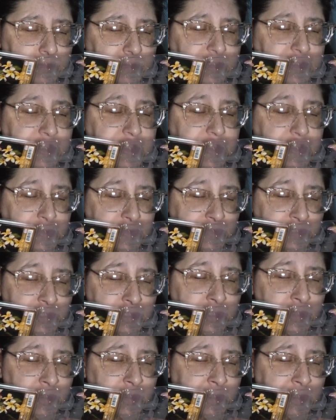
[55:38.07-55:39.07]

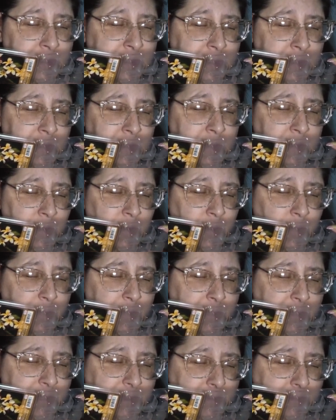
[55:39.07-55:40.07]
Astringent in a little
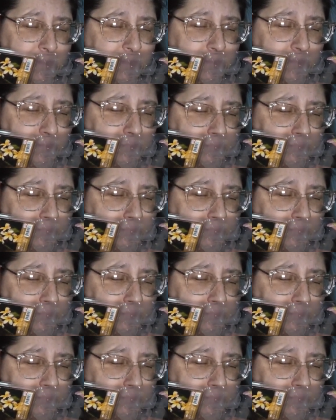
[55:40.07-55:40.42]
bit.